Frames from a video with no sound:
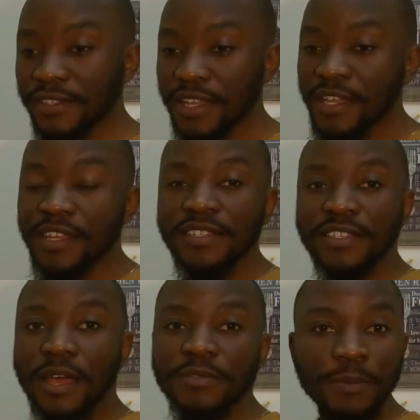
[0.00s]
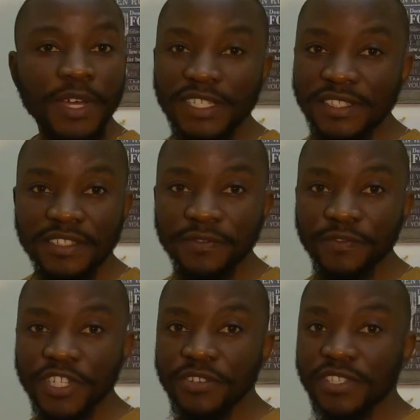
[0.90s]
chopped onions
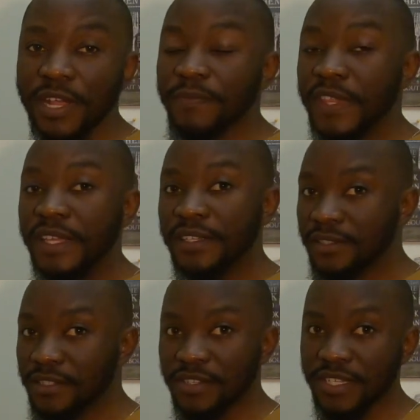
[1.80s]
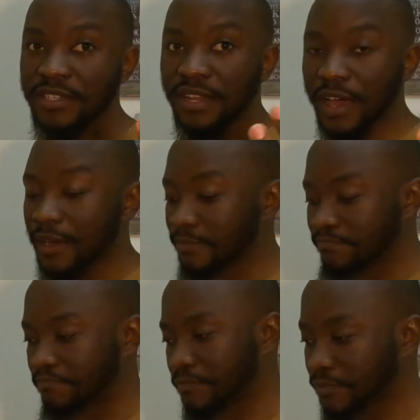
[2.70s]
and
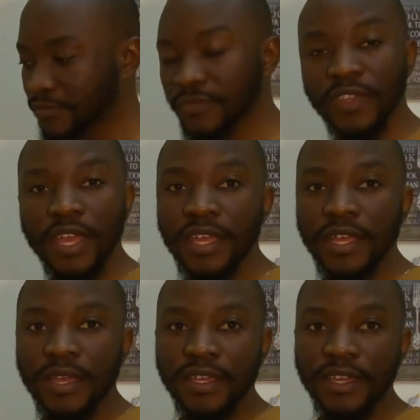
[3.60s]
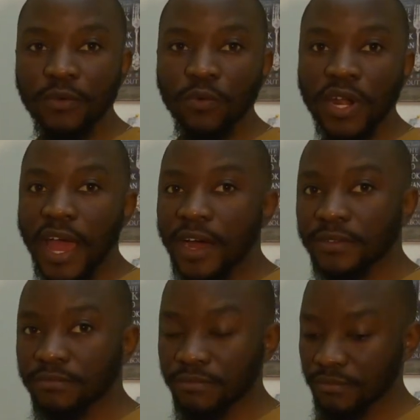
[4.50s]
salt.
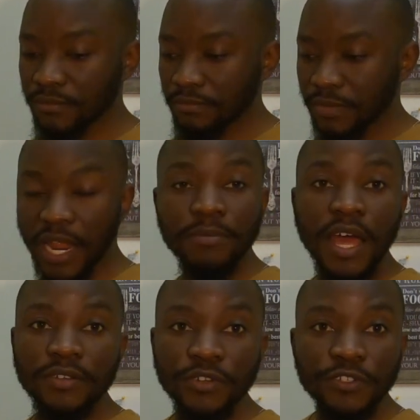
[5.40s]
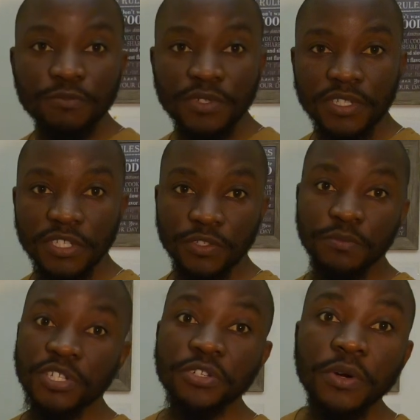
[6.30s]
I use
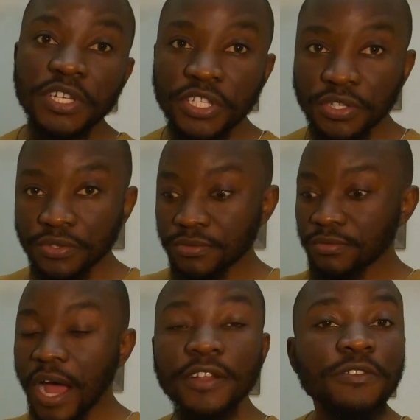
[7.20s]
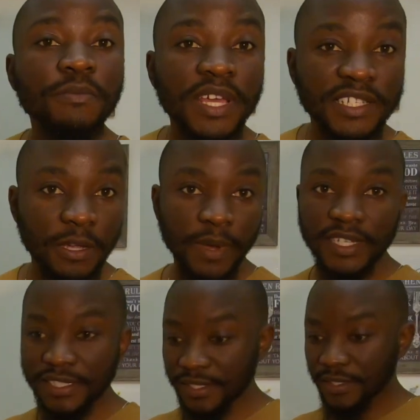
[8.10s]
a little bit of
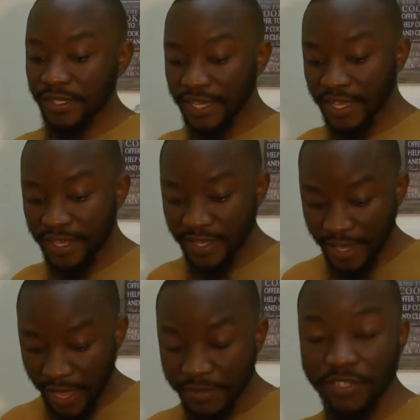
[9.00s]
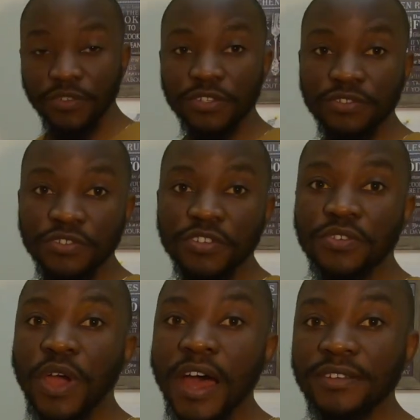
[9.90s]
grated or shredded cheese
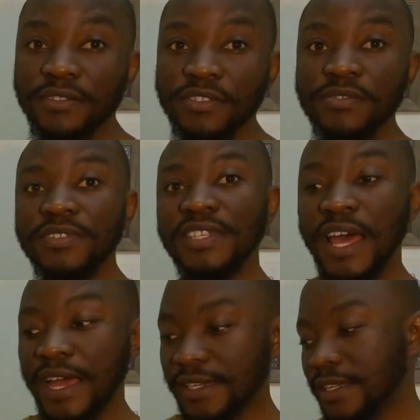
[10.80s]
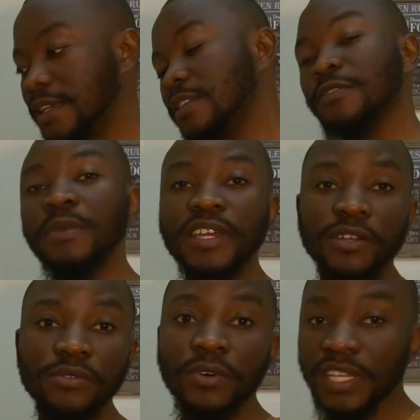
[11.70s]
just because I like my
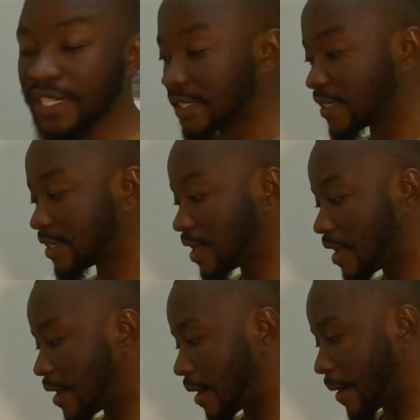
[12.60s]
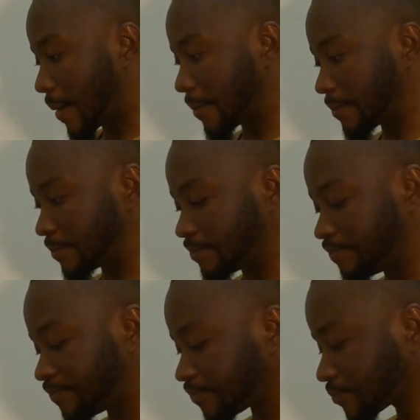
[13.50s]
eggs with some cheese and some
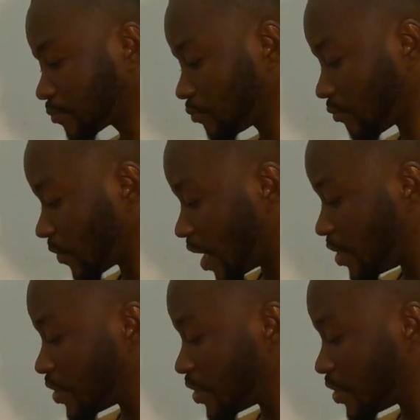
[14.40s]
milk in them.